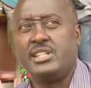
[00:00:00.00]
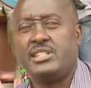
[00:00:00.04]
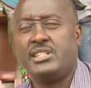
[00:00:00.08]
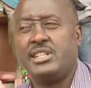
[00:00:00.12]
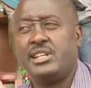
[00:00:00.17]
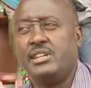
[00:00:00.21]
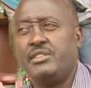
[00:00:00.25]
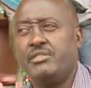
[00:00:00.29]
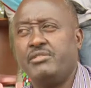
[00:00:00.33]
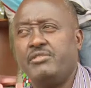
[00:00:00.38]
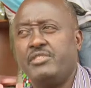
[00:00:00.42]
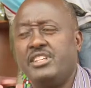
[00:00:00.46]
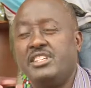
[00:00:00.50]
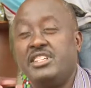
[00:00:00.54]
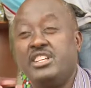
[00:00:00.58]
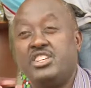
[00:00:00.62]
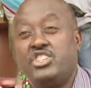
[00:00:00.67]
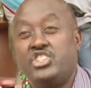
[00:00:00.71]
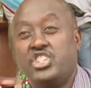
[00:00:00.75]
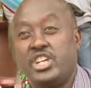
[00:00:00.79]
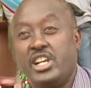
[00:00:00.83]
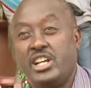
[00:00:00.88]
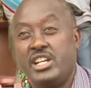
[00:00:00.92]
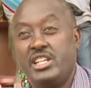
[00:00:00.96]
Still facing
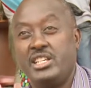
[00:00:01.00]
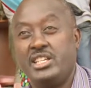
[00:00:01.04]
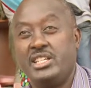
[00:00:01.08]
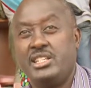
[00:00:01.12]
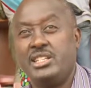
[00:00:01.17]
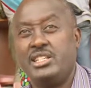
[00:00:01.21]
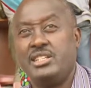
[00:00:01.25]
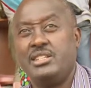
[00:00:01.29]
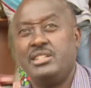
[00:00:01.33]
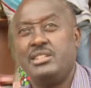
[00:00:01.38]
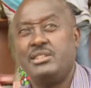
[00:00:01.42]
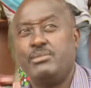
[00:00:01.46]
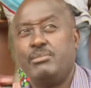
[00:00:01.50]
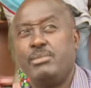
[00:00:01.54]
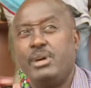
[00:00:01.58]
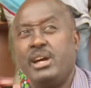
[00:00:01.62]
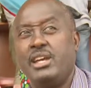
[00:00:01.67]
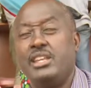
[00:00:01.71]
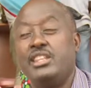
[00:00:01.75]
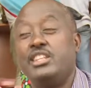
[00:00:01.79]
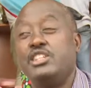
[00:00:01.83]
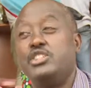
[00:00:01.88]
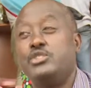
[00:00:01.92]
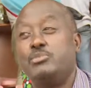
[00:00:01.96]
challenges
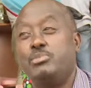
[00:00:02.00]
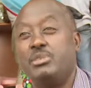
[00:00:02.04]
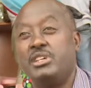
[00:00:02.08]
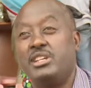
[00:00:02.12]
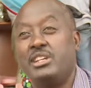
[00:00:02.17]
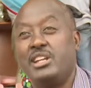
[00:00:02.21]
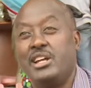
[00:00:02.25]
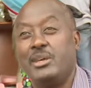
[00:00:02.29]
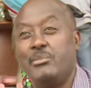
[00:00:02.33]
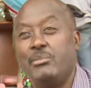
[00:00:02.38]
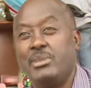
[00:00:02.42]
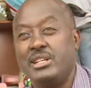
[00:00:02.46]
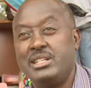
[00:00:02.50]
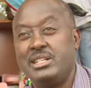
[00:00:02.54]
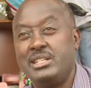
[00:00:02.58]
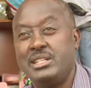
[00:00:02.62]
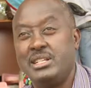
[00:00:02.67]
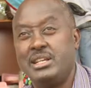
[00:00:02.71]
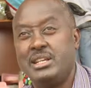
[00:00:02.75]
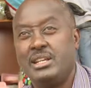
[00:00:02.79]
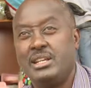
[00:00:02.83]
by these big numbers.